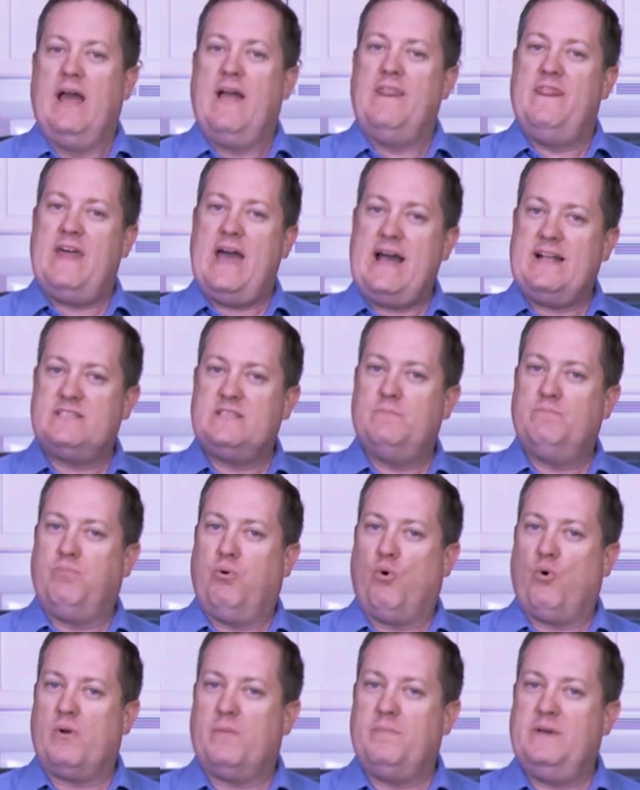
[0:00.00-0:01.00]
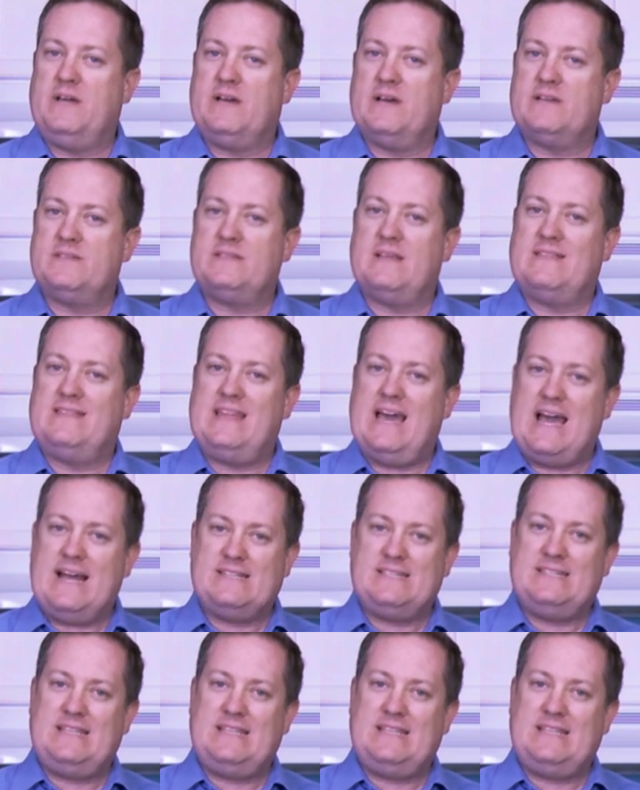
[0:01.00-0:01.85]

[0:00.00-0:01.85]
That's important because that's